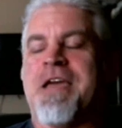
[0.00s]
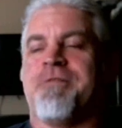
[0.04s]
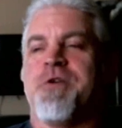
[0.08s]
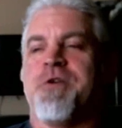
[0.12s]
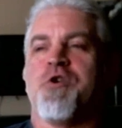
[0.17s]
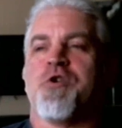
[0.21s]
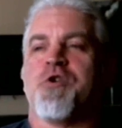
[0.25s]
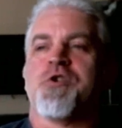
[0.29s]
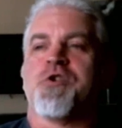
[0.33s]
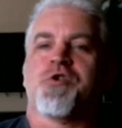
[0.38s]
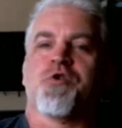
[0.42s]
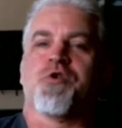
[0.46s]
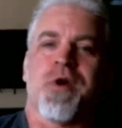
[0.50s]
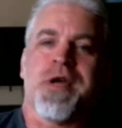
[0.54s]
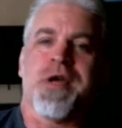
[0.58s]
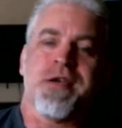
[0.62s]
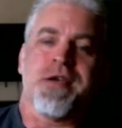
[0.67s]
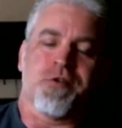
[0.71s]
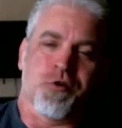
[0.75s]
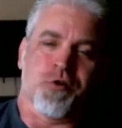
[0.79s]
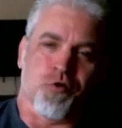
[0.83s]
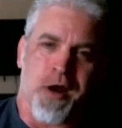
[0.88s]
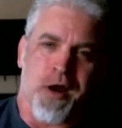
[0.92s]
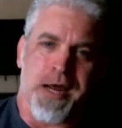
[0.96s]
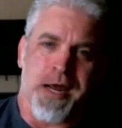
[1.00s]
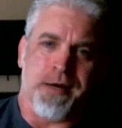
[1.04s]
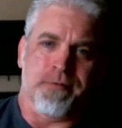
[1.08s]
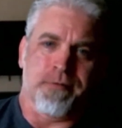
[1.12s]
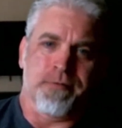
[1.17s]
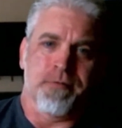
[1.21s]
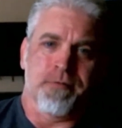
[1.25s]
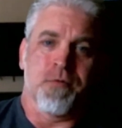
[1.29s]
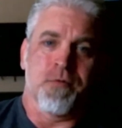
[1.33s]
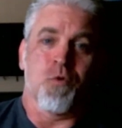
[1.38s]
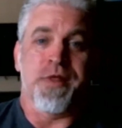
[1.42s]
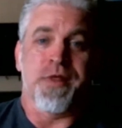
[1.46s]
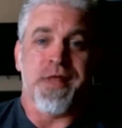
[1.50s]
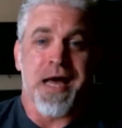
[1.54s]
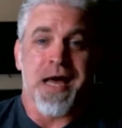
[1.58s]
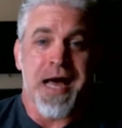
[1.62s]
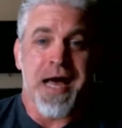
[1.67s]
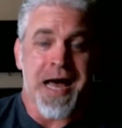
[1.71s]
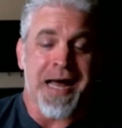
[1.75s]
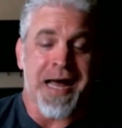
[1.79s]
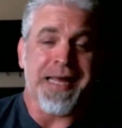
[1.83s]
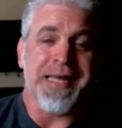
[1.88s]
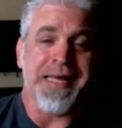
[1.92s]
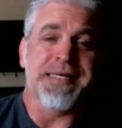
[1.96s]
Sure. If you strength train with a
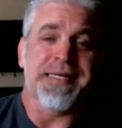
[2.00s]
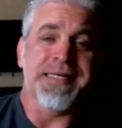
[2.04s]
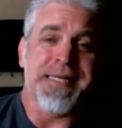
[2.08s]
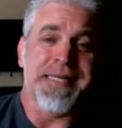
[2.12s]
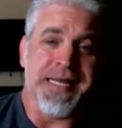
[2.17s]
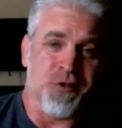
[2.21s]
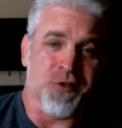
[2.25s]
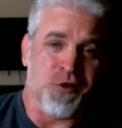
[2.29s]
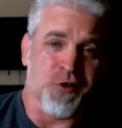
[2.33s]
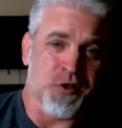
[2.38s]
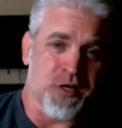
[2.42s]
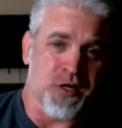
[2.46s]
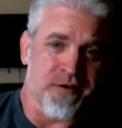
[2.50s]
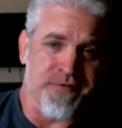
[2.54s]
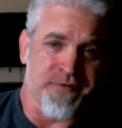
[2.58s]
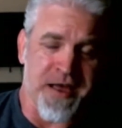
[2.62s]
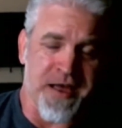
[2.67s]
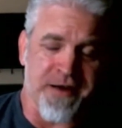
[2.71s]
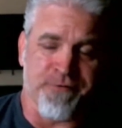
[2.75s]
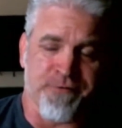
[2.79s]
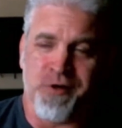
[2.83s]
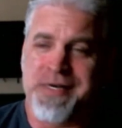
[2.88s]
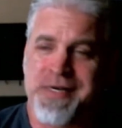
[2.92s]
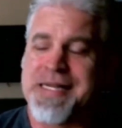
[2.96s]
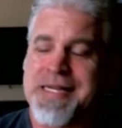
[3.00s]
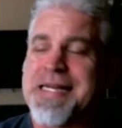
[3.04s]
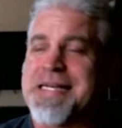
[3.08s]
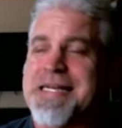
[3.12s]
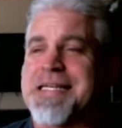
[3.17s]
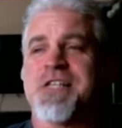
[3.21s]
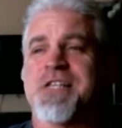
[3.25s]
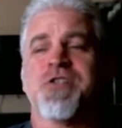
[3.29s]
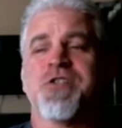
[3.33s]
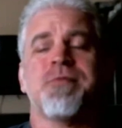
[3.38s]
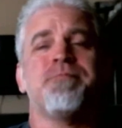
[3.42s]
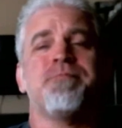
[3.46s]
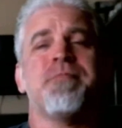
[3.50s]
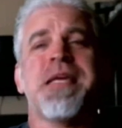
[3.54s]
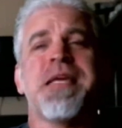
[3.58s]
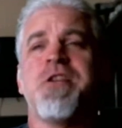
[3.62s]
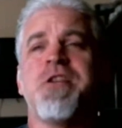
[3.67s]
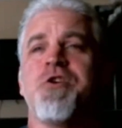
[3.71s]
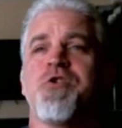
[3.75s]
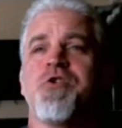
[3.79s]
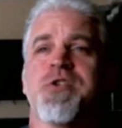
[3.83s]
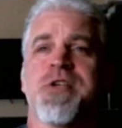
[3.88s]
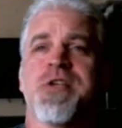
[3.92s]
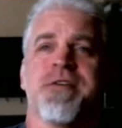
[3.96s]
high intensity of effort, and it doesn't
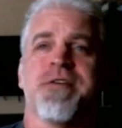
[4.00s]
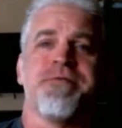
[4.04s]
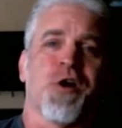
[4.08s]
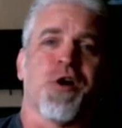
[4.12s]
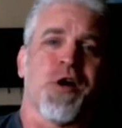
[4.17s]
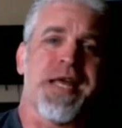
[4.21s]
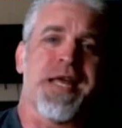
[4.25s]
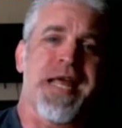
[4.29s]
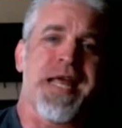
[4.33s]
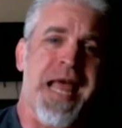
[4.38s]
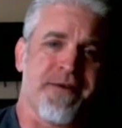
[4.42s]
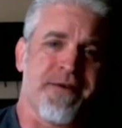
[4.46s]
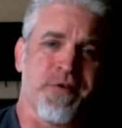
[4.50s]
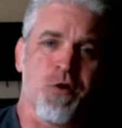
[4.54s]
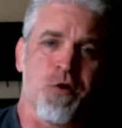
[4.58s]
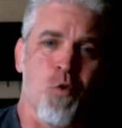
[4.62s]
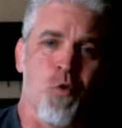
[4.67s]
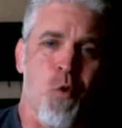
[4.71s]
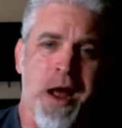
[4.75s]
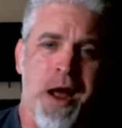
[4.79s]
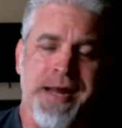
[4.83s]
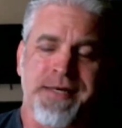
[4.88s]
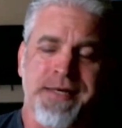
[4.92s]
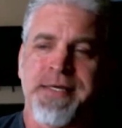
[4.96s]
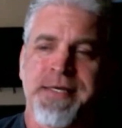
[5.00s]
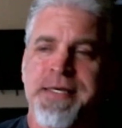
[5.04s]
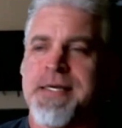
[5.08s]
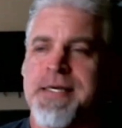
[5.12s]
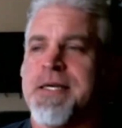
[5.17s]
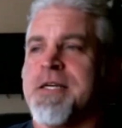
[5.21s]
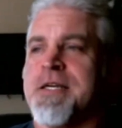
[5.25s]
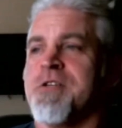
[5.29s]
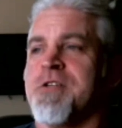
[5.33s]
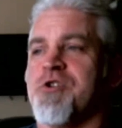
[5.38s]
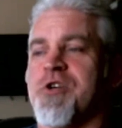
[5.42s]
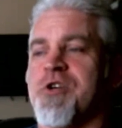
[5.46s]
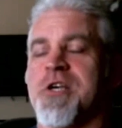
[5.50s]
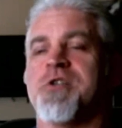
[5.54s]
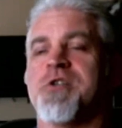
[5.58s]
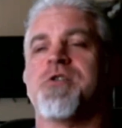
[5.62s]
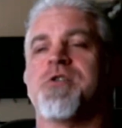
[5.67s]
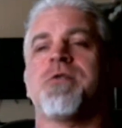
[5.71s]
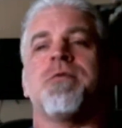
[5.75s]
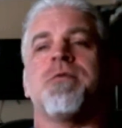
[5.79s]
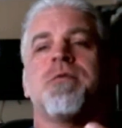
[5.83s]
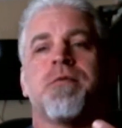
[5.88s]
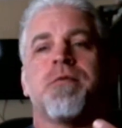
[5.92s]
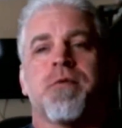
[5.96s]
mean using very heavy weight,
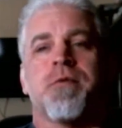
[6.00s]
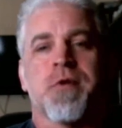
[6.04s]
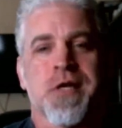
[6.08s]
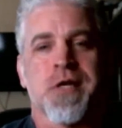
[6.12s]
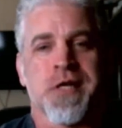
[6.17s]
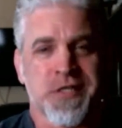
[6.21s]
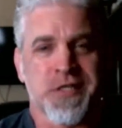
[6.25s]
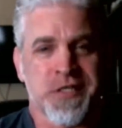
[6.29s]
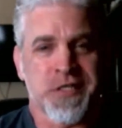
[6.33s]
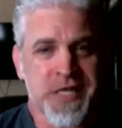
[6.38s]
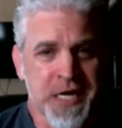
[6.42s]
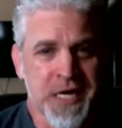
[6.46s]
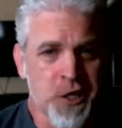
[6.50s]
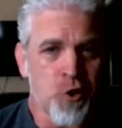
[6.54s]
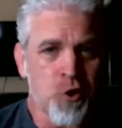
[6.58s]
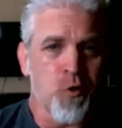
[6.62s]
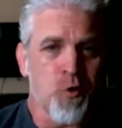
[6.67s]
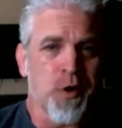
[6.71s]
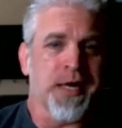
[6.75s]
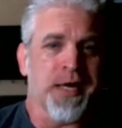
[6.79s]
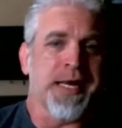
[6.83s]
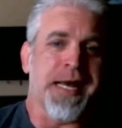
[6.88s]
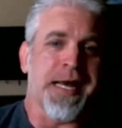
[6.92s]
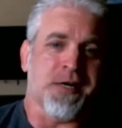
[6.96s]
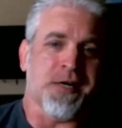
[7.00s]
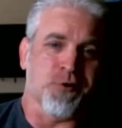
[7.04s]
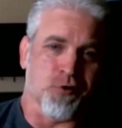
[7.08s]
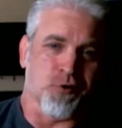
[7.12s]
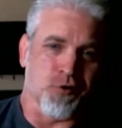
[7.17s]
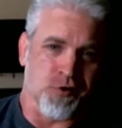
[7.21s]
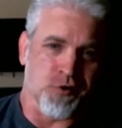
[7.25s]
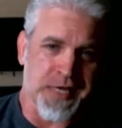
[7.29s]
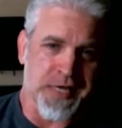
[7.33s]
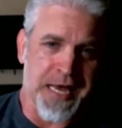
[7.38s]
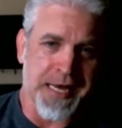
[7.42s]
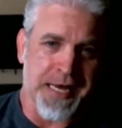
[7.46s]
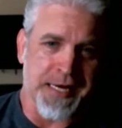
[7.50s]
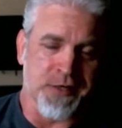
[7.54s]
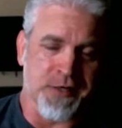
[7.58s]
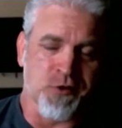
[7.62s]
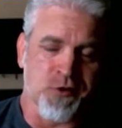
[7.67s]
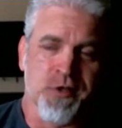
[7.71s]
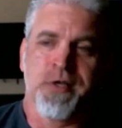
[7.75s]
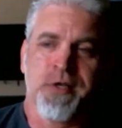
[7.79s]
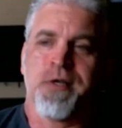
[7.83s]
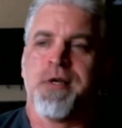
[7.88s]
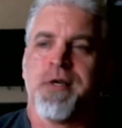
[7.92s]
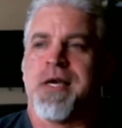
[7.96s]
just continuing an
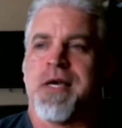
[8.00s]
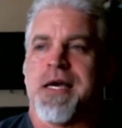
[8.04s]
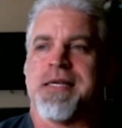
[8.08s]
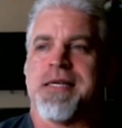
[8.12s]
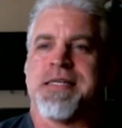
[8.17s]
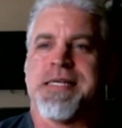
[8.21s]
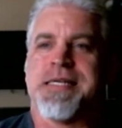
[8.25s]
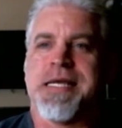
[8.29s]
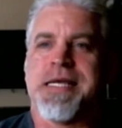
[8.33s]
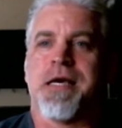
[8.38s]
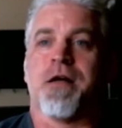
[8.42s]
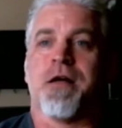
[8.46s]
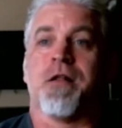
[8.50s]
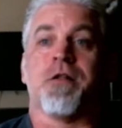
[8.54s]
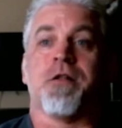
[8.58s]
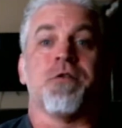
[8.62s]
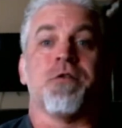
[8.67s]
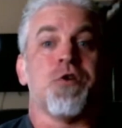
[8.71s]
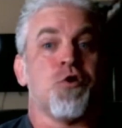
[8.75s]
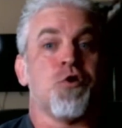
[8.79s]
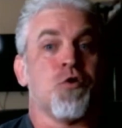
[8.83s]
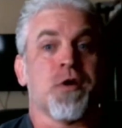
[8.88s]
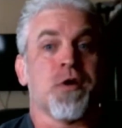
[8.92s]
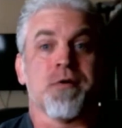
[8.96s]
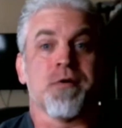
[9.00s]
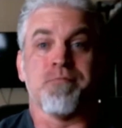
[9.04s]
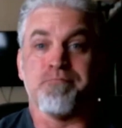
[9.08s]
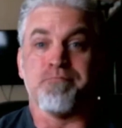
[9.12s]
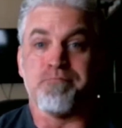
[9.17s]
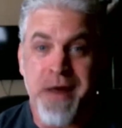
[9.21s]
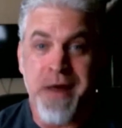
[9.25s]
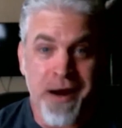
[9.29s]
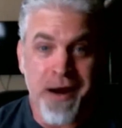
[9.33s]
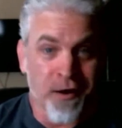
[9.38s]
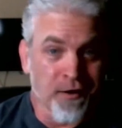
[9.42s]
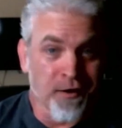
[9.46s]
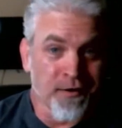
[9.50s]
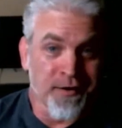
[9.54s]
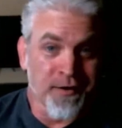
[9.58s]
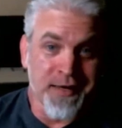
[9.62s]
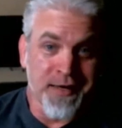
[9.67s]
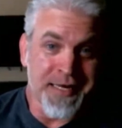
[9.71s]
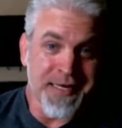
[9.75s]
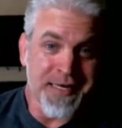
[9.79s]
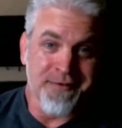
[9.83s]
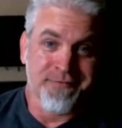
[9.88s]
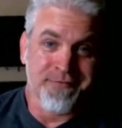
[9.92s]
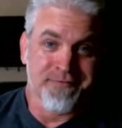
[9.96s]
exercise until you can
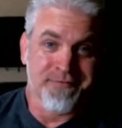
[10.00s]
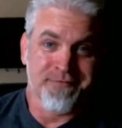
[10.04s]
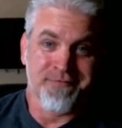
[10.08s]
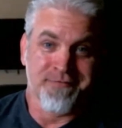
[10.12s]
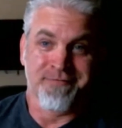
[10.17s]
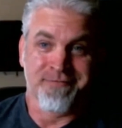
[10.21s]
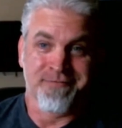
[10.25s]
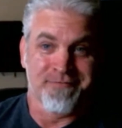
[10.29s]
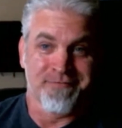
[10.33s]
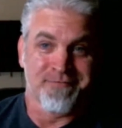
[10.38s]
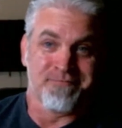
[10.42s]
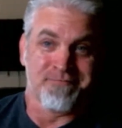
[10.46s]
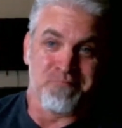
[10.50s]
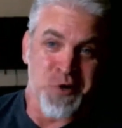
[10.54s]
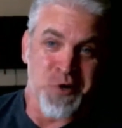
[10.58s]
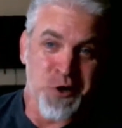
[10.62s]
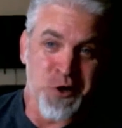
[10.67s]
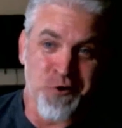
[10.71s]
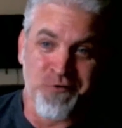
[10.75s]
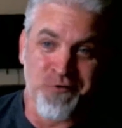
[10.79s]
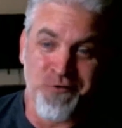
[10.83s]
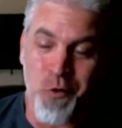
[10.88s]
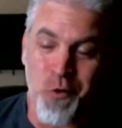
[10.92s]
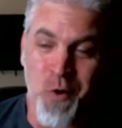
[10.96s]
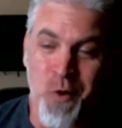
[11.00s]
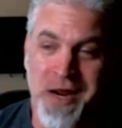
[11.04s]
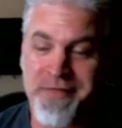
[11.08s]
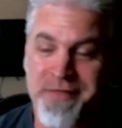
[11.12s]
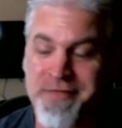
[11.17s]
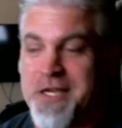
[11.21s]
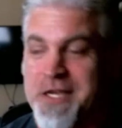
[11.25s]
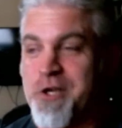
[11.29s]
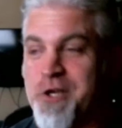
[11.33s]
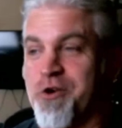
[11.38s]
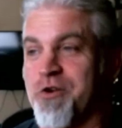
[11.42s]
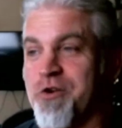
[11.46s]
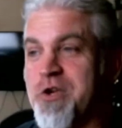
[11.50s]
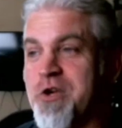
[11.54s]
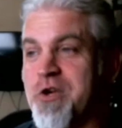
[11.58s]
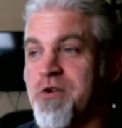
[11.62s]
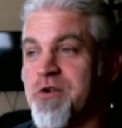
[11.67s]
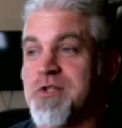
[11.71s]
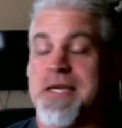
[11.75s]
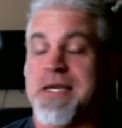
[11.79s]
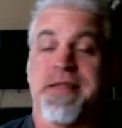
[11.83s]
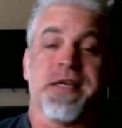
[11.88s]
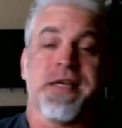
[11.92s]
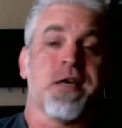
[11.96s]
barely move the weight that you're
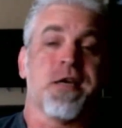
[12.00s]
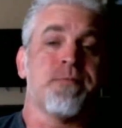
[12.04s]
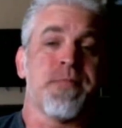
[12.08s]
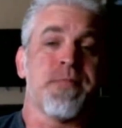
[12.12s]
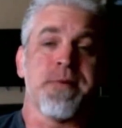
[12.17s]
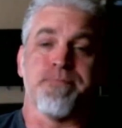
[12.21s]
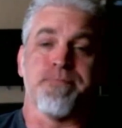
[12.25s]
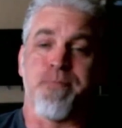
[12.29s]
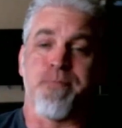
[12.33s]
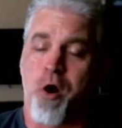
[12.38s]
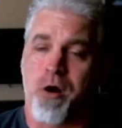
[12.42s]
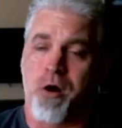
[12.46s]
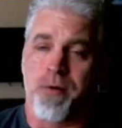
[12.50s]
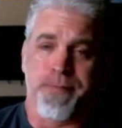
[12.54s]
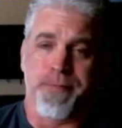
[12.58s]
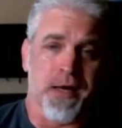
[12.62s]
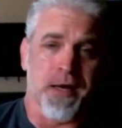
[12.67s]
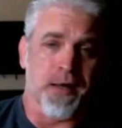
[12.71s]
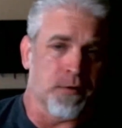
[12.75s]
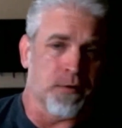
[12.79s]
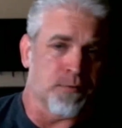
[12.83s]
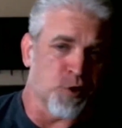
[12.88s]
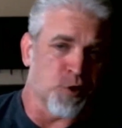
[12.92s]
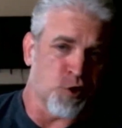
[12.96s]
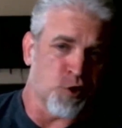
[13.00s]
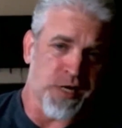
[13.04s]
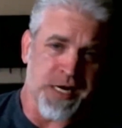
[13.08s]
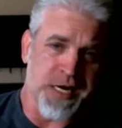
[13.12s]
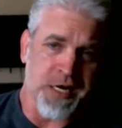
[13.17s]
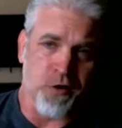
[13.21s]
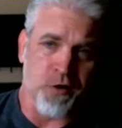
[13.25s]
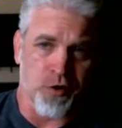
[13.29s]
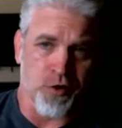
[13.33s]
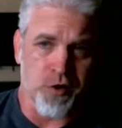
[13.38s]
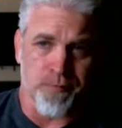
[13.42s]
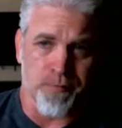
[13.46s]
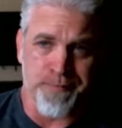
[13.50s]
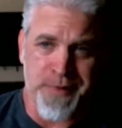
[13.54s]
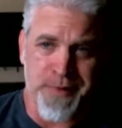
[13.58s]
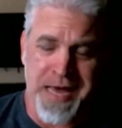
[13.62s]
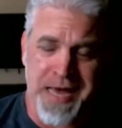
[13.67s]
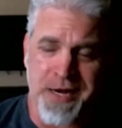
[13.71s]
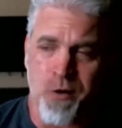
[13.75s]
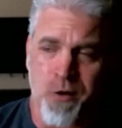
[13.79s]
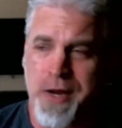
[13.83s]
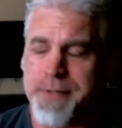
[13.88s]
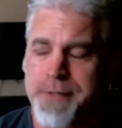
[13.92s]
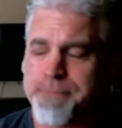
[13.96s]
using. And that could be barbell, machine, or your
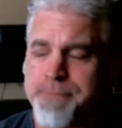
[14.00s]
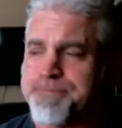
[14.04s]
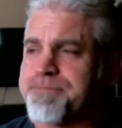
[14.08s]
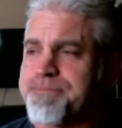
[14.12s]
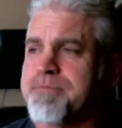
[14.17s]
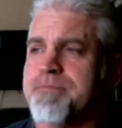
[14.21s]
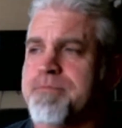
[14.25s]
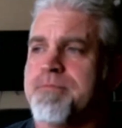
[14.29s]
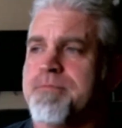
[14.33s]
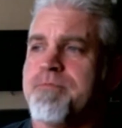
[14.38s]
body weight.